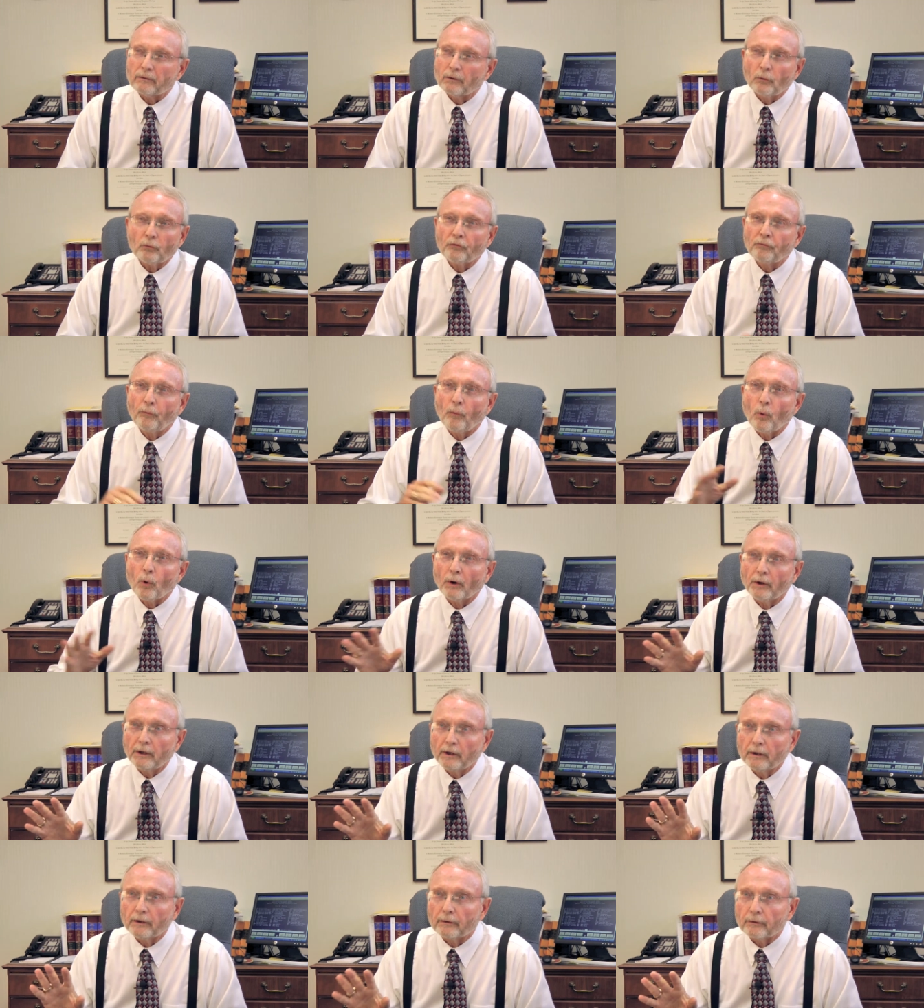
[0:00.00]
Those
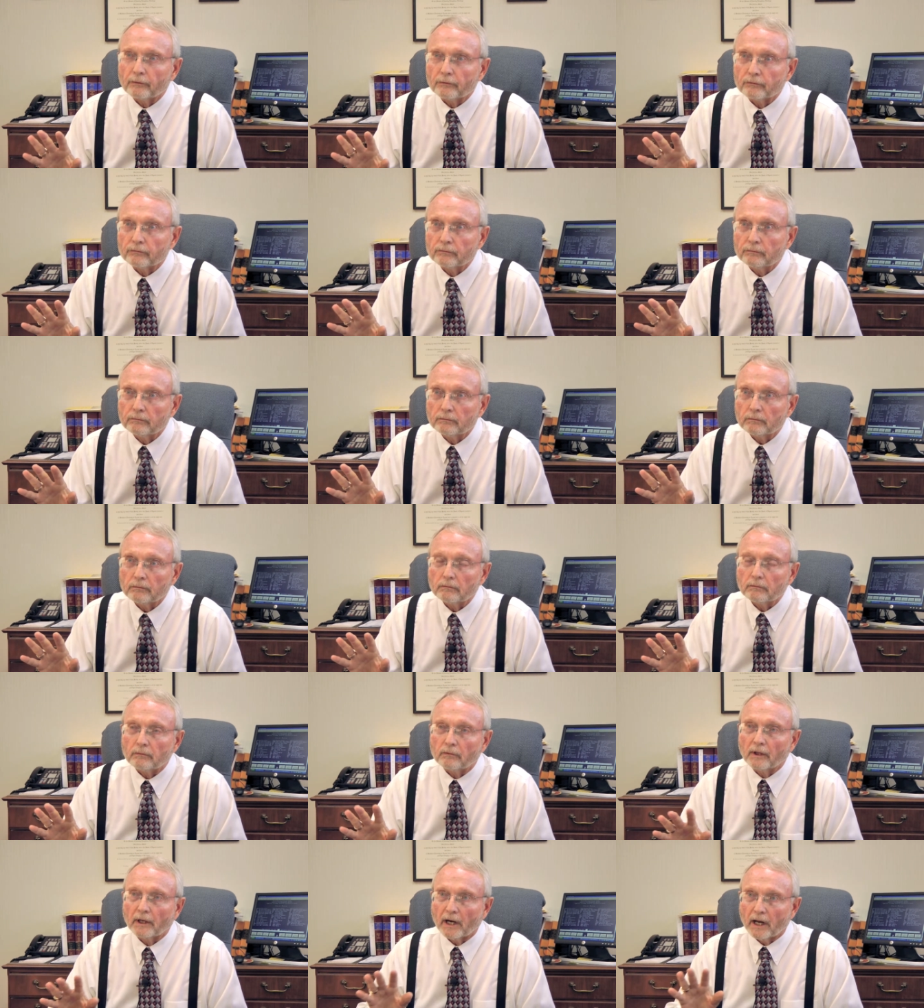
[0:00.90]
4 years
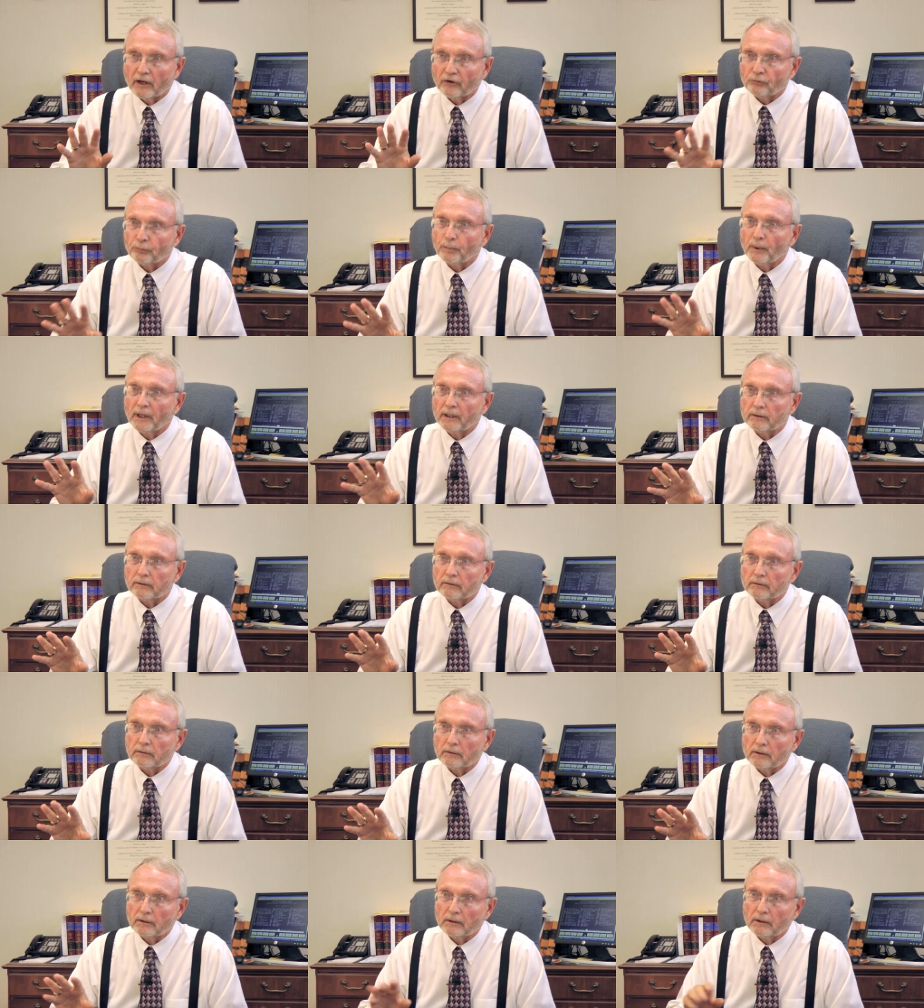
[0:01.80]
that I spent
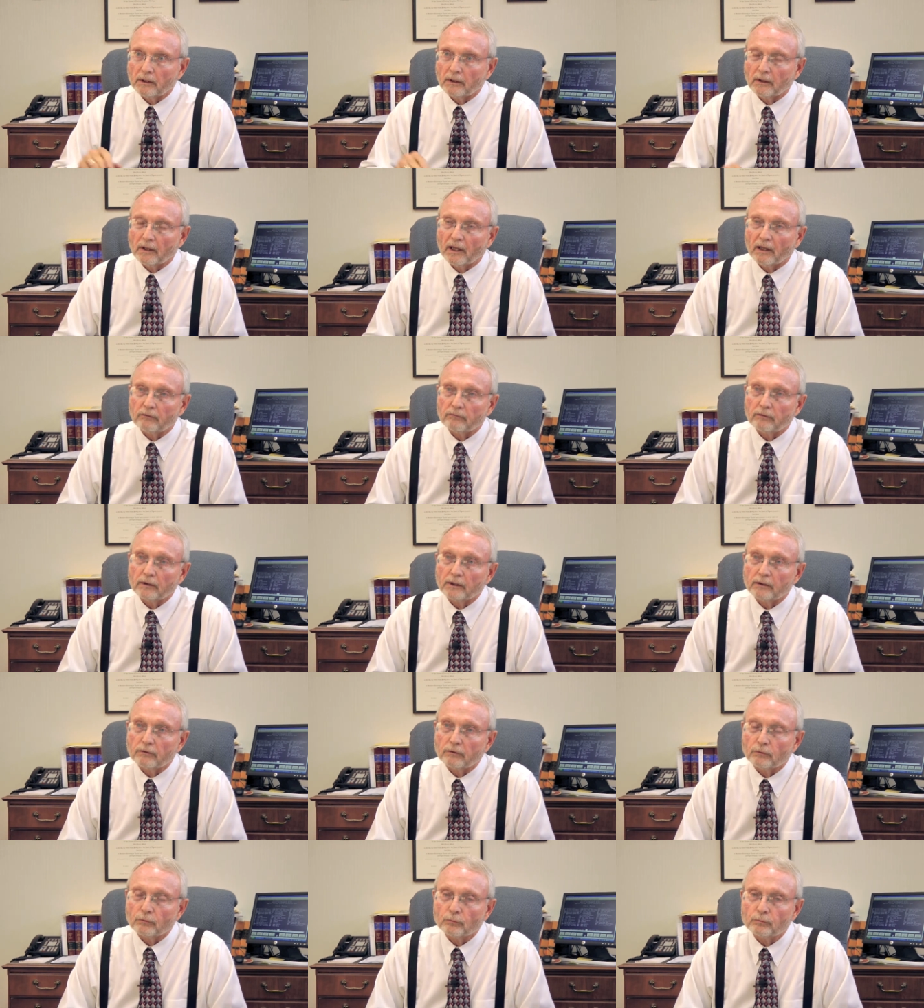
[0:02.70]
in that
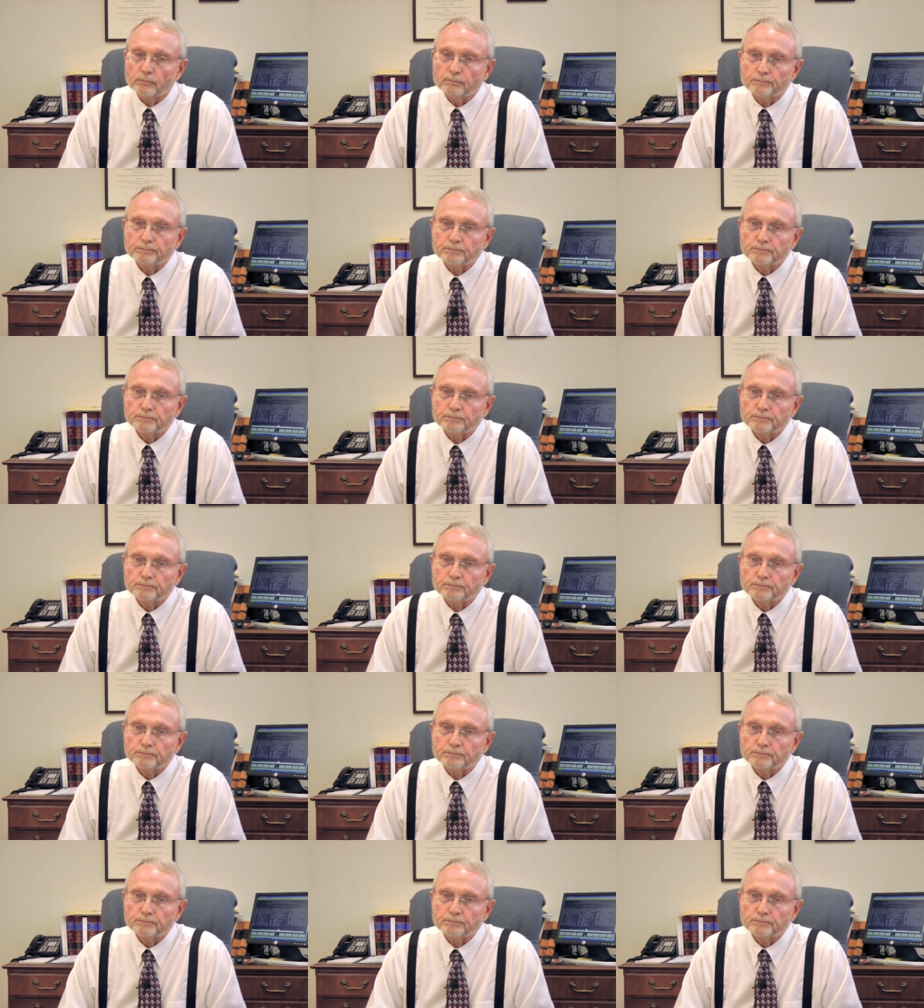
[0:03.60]
venue,